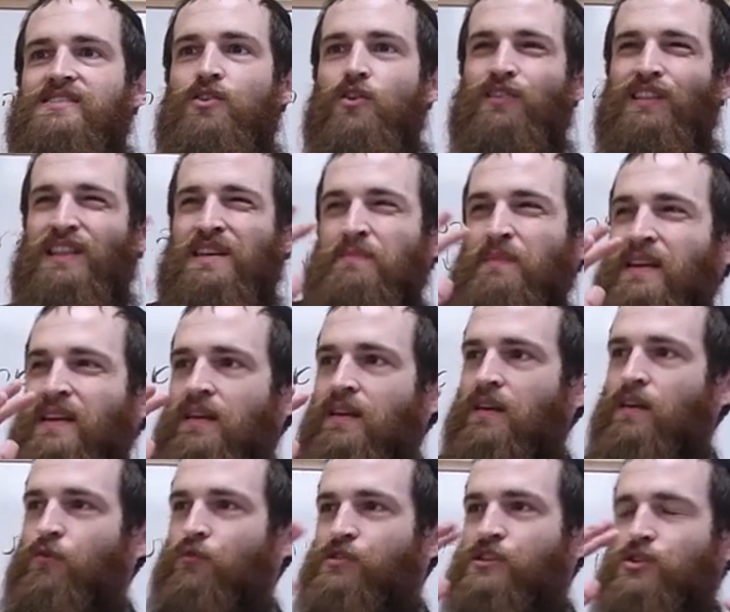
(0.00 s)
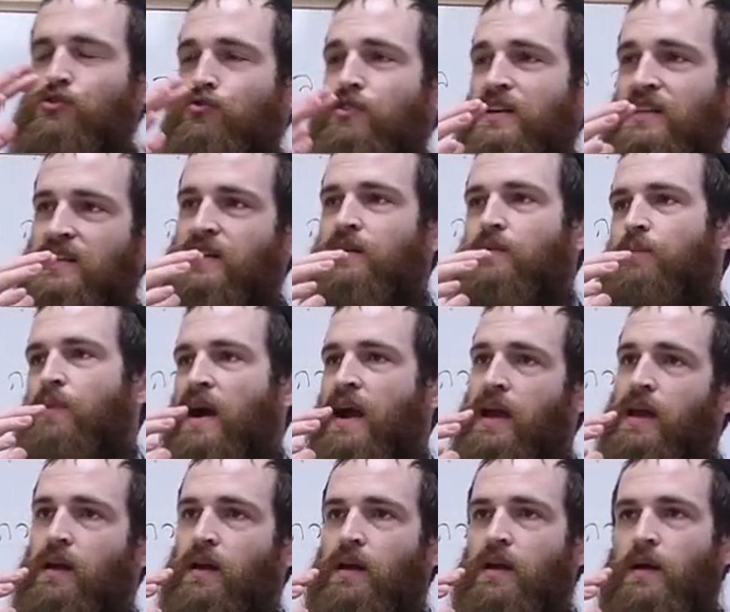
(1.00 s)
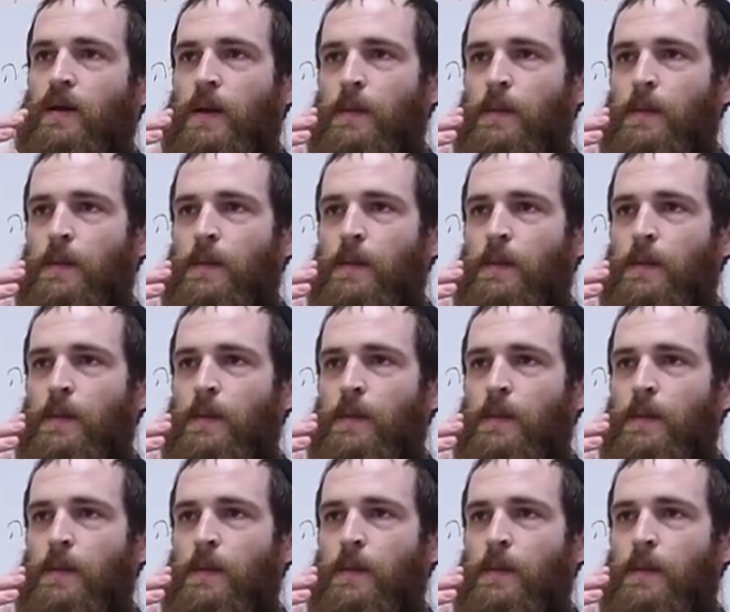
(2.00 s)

It's not limited and restricted by,